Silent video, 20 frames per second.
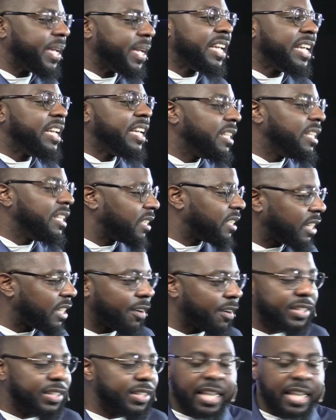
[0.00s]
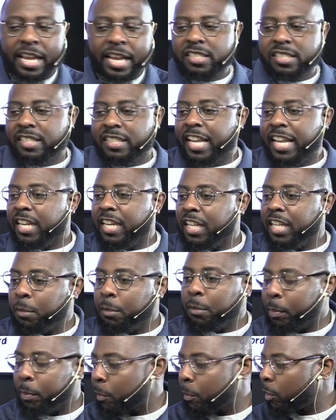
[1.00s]
bees and everything, stinging
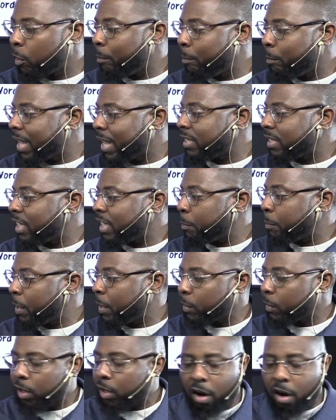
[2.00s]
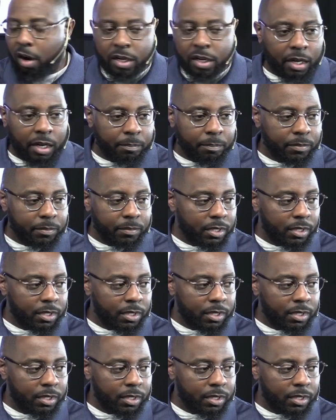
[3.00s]
these people, messing these people darn up.